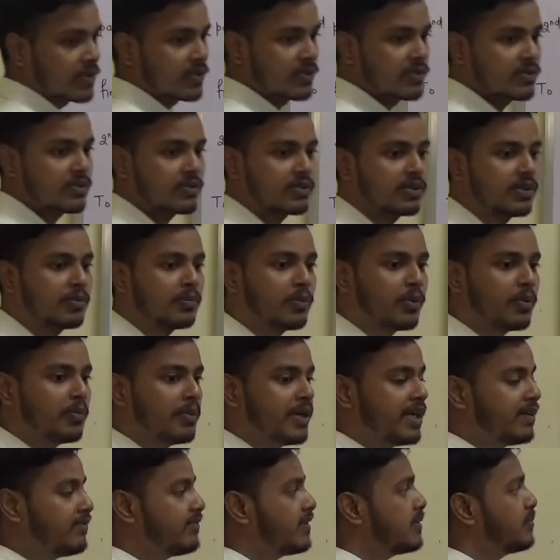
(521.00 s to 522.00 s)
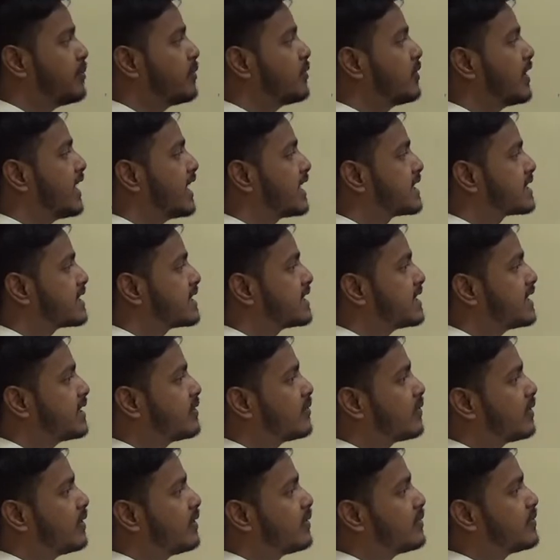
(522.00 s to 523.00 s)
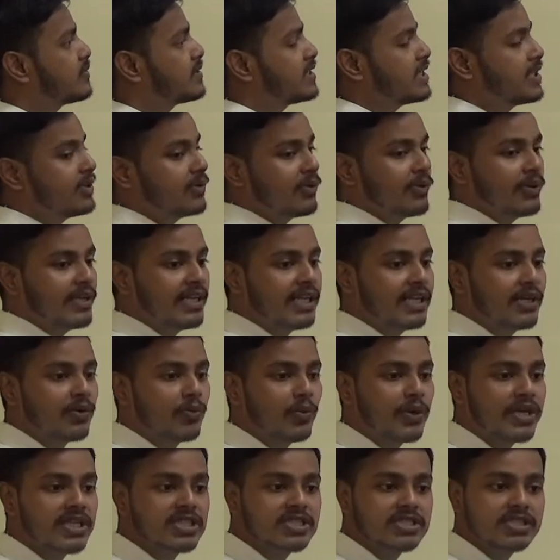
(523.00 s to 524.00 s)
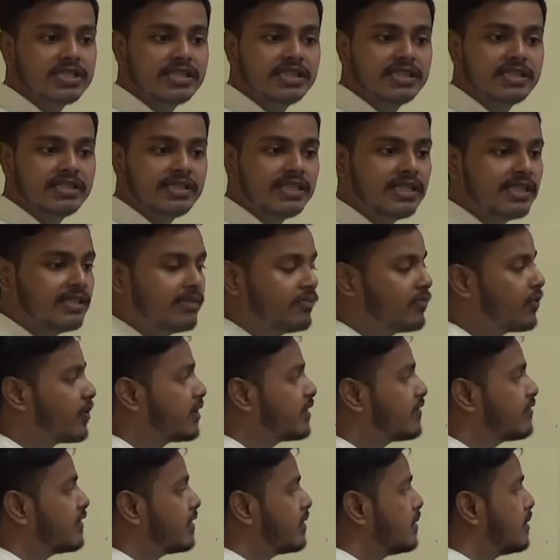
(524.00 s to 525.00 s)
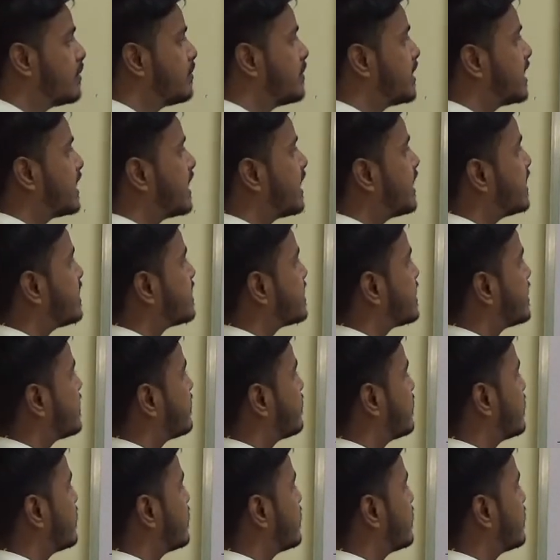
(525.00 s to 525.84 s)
so the moment we put x is equal to 0 in equation 3, what will we be getting? We